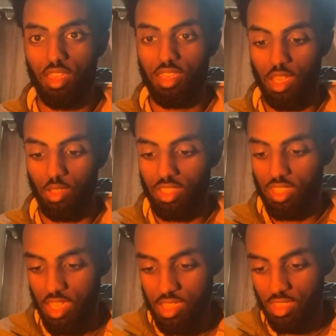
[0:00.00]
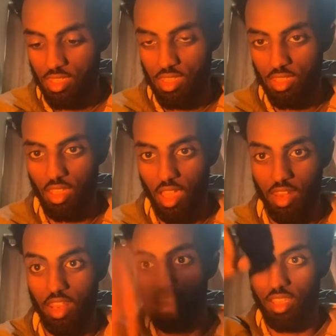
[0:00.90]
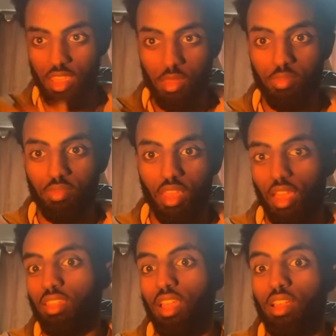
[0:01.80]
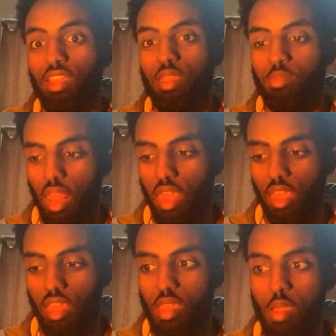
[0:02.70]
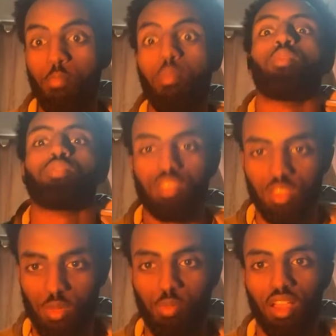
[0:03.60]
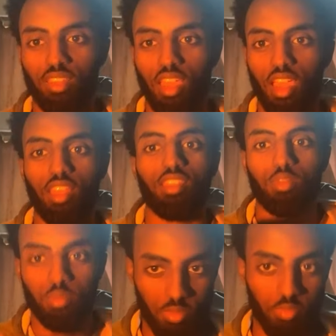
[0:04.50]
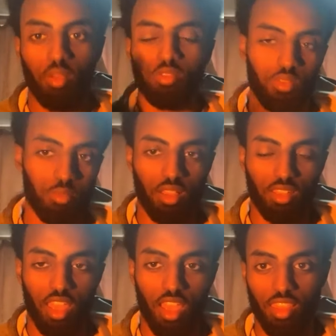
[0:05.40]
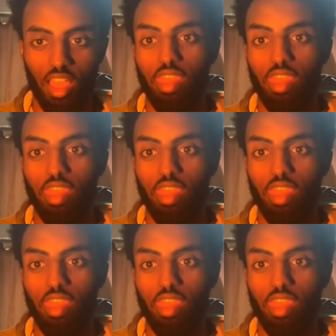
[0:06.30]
Now you take deep, and then they'll keep like bouncing, smack their heads, be bouncing, smack their head,